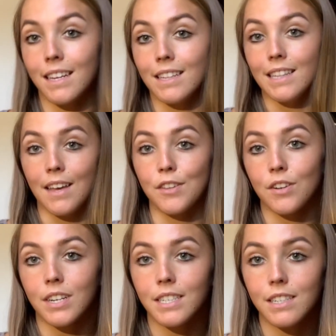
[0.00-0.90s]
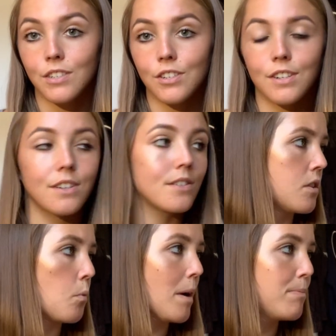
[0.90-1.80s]
leather conditioners.
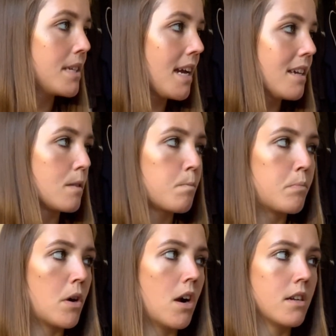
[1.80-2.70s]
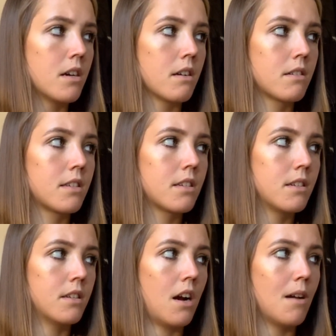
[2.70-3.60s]
The website is
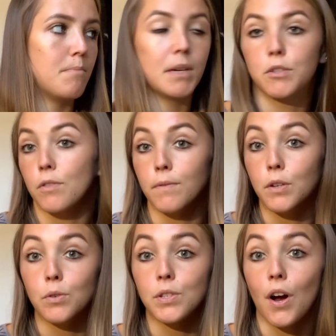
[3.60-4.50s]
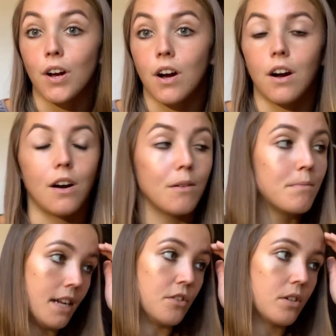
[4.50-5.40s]
products.bestreviews.com,
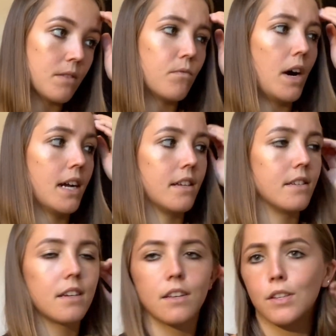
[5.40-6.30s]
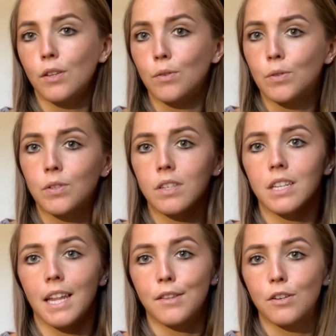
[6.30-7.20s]
and you can find those
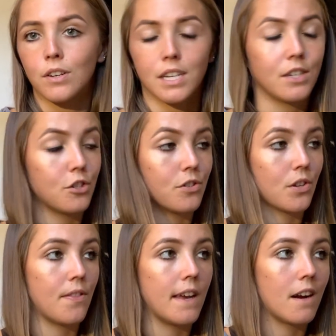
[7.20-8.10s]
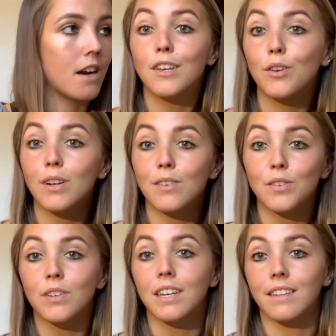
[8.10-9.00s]
leather conditioners on there. And you can
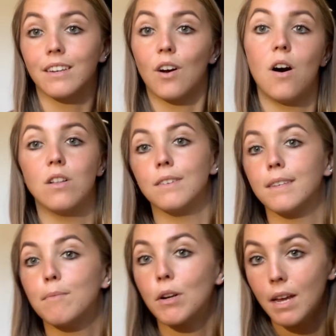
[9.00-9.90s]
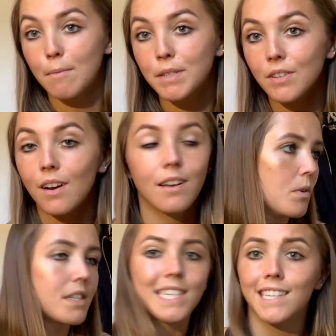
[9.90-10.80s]
also get like all of them on Amazon.
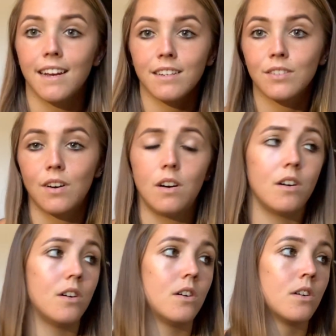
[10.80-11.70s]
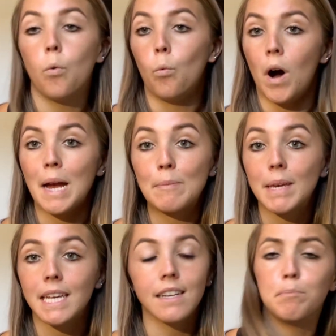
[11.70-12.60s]
One's Lexol,
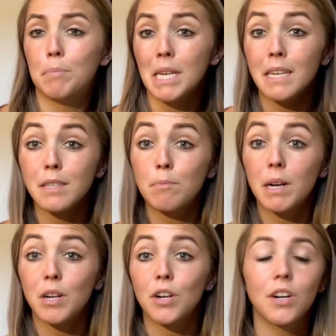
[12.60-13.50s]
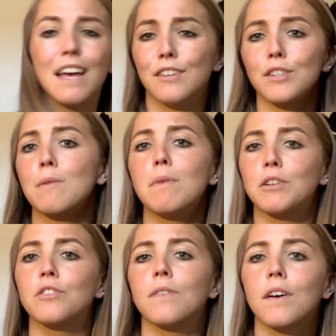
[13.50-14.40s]
Weiman, Bees Butter, and there's a
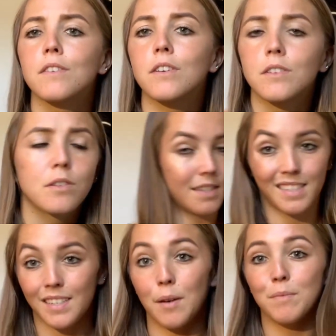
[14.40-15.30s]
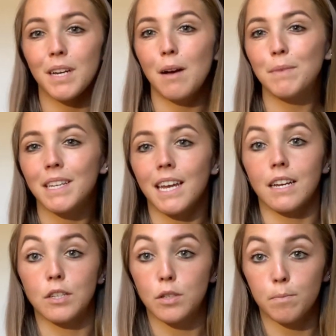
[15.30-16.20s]
bunch of others. Some come in like
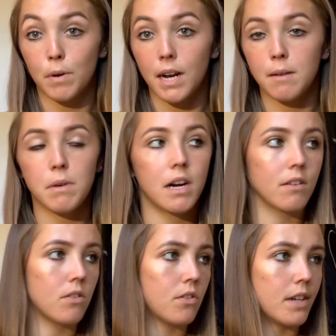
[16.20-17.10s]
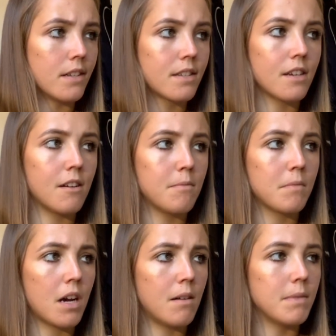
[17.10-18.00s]
a spray bottle and
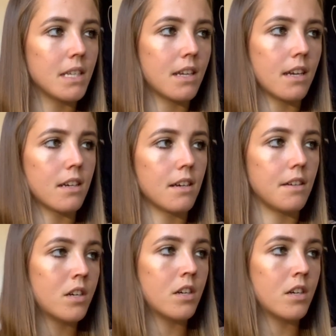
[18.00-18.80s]
some come in like a